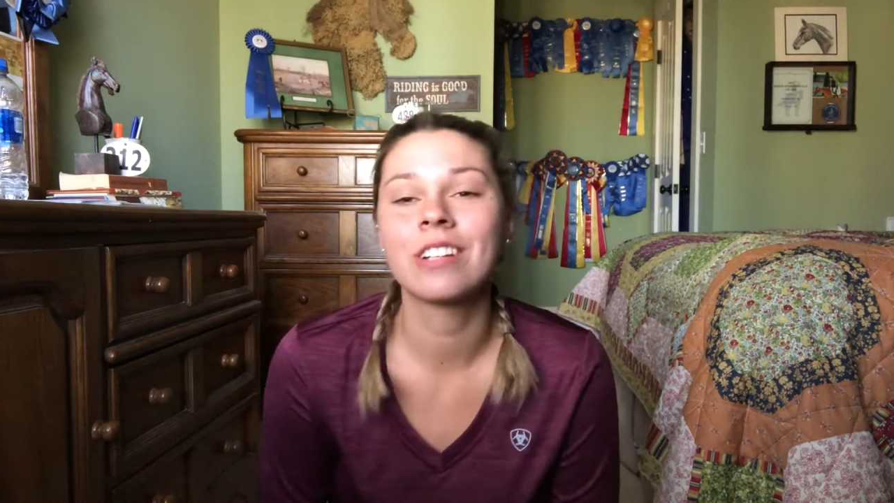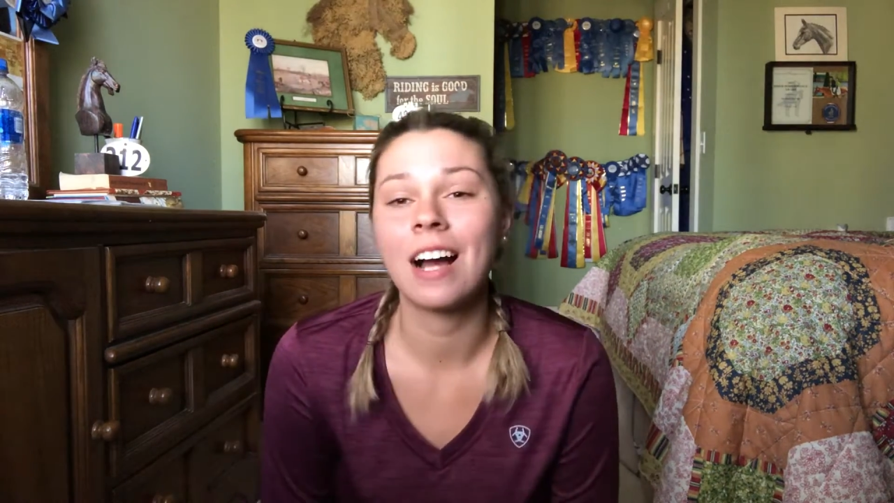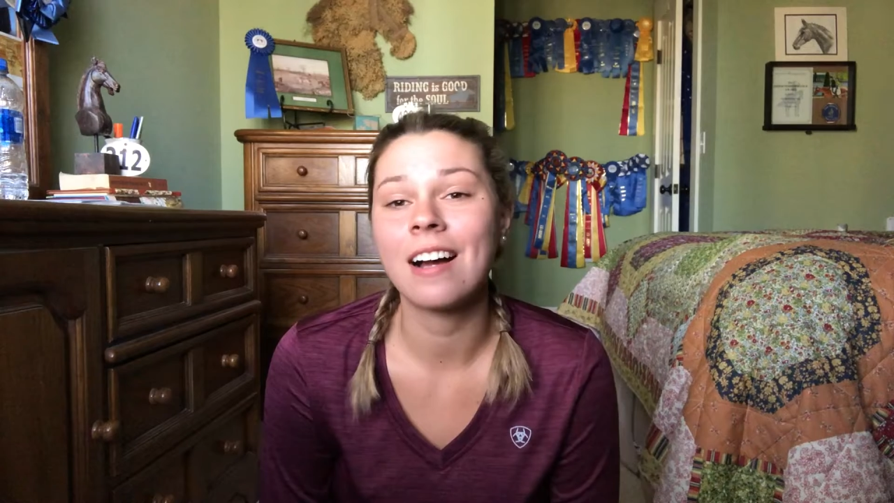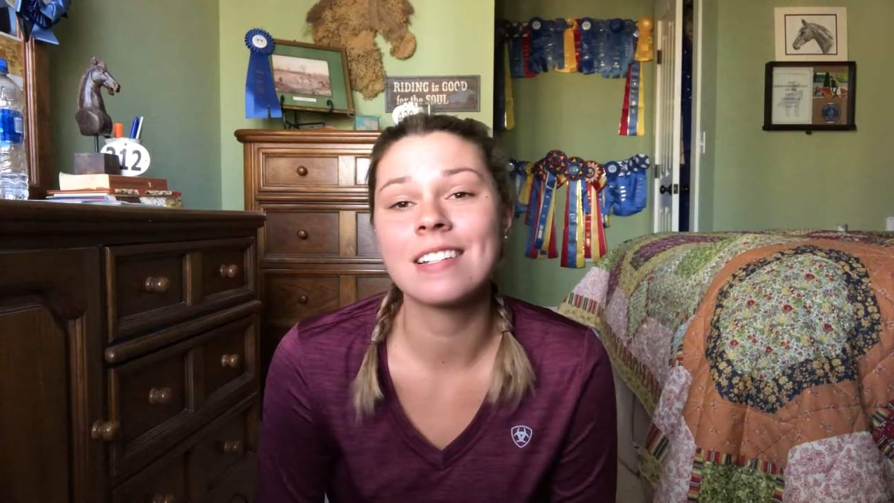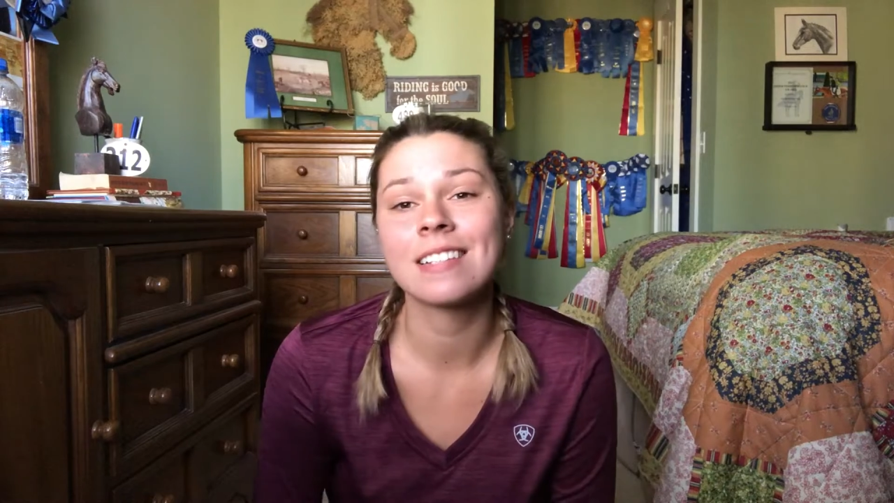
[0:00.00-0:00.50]

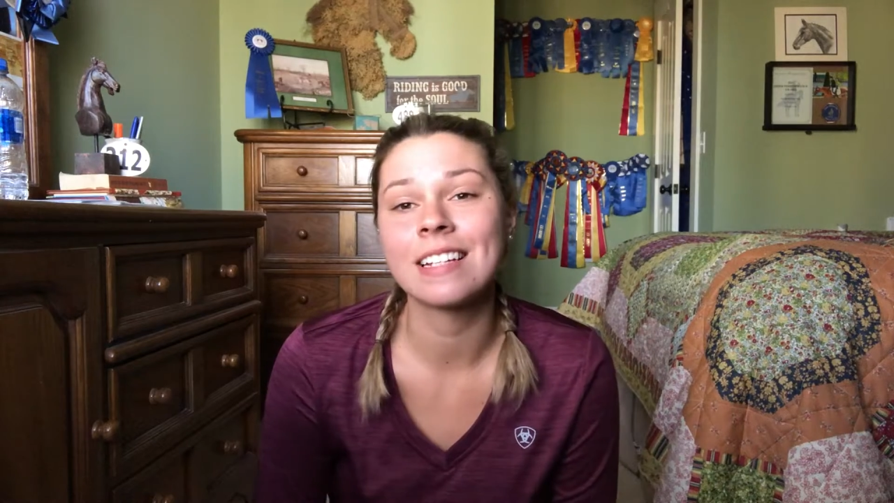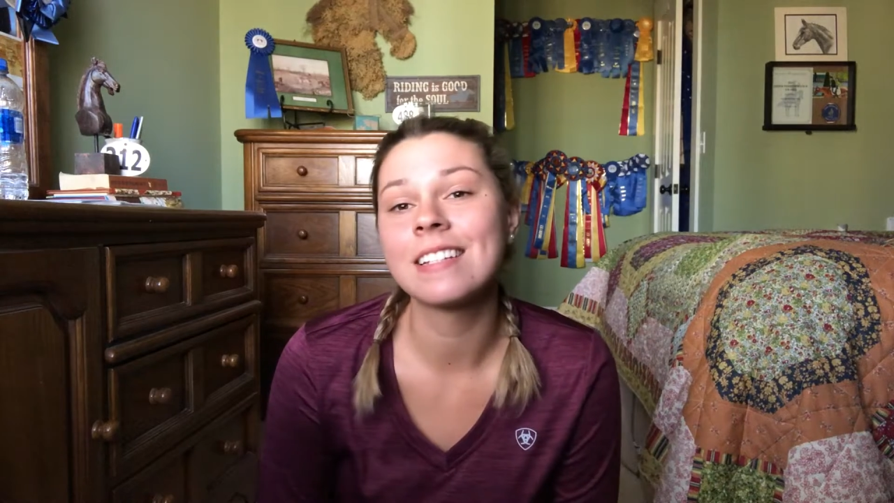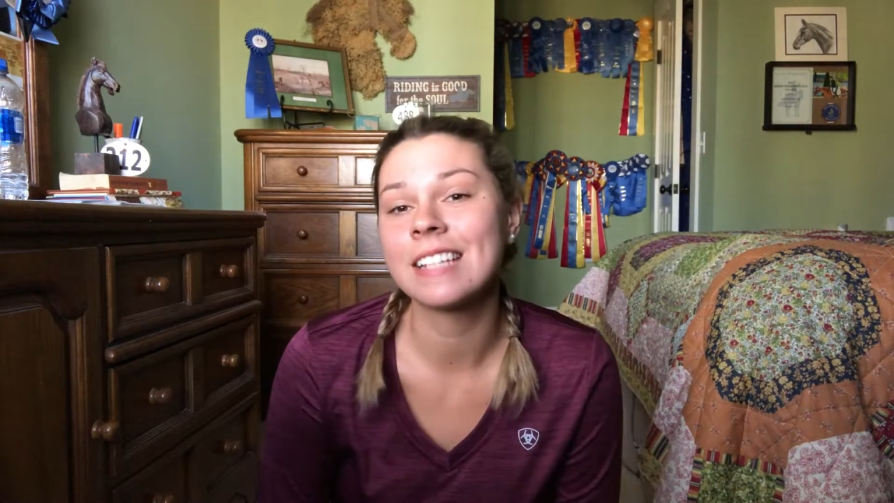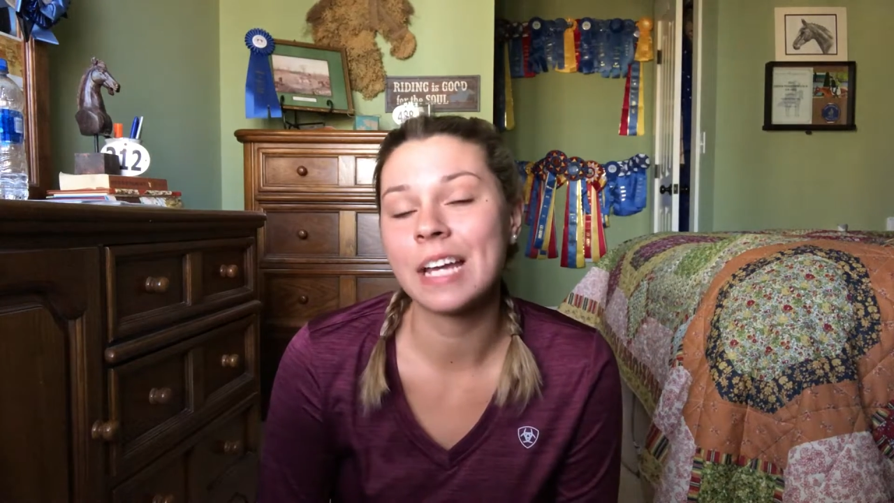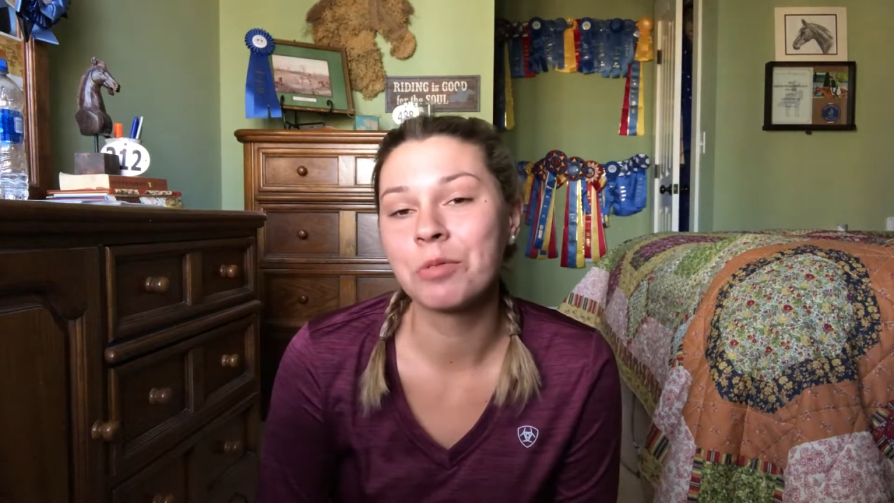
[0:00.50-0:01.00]
guys
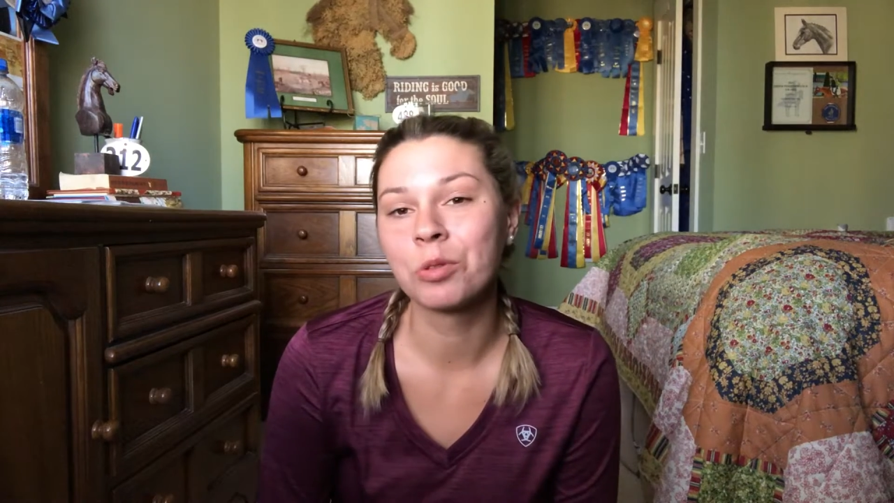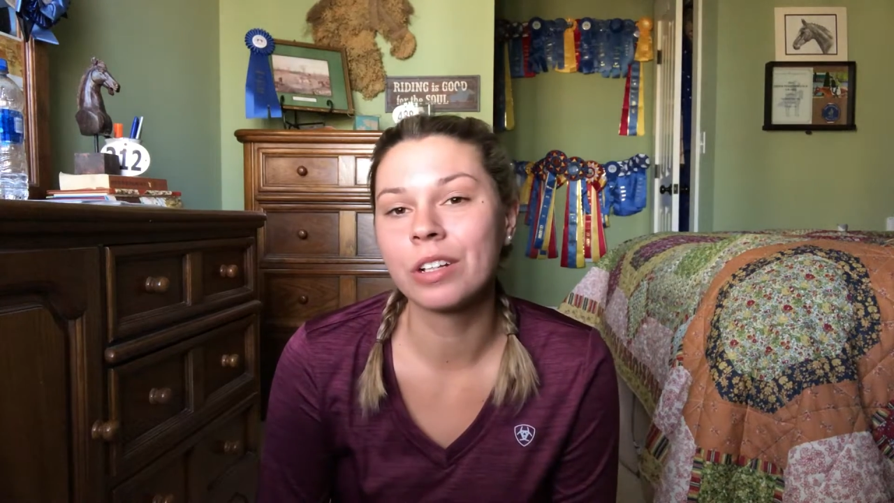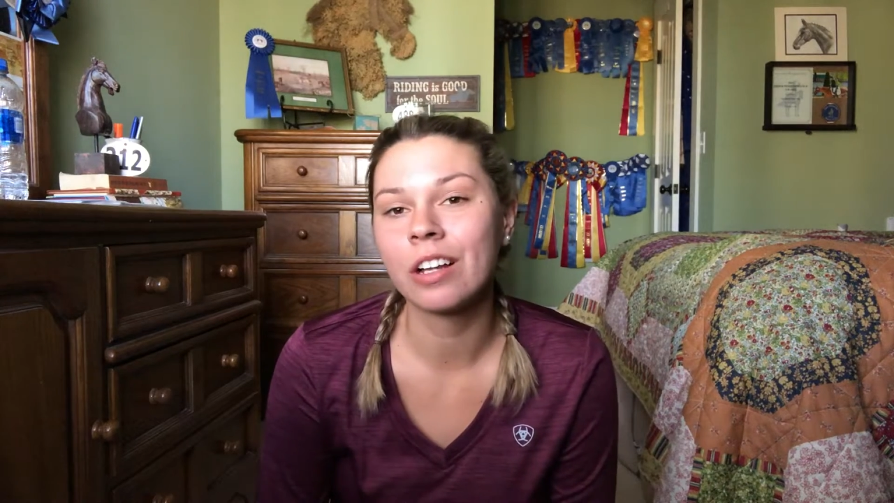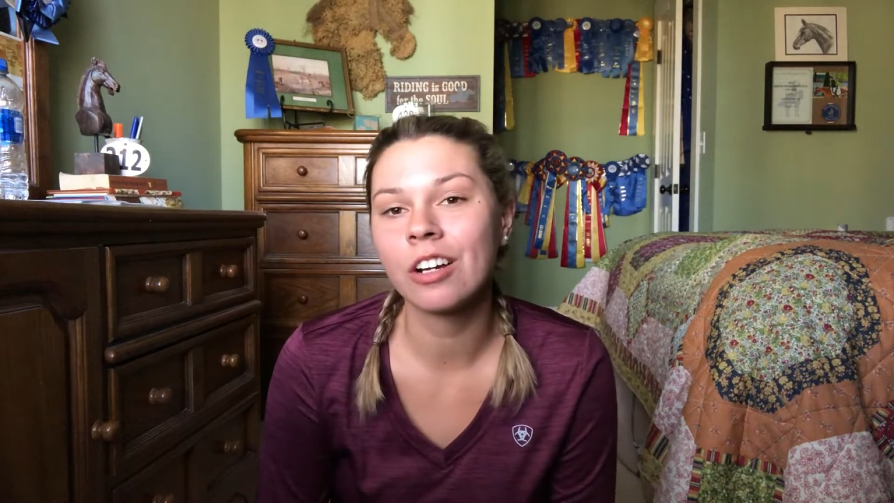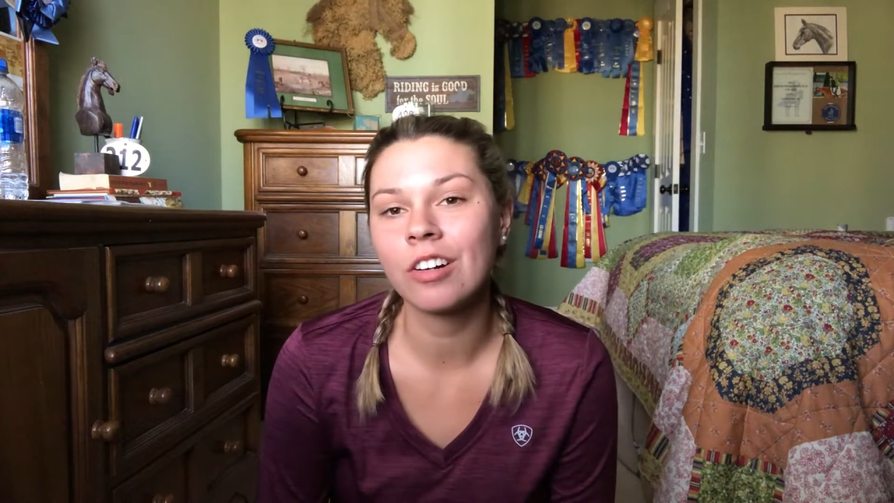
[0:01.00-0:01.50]
is
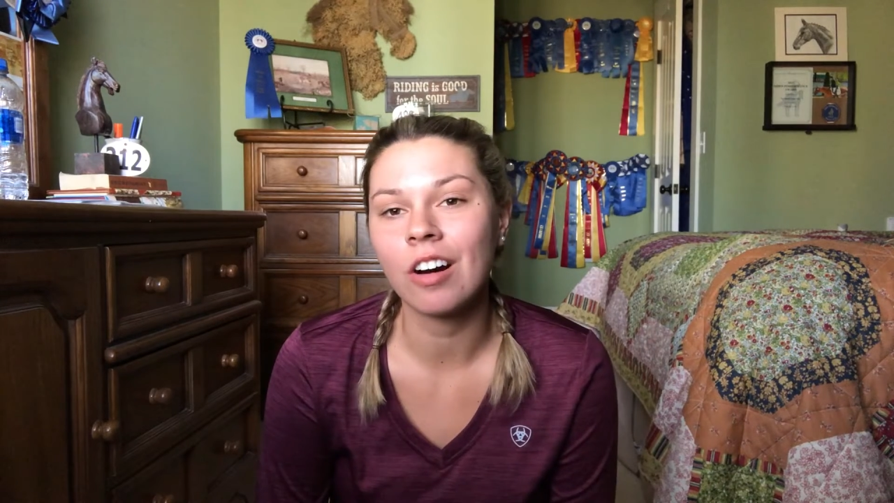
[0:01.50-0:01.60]
Amarillo.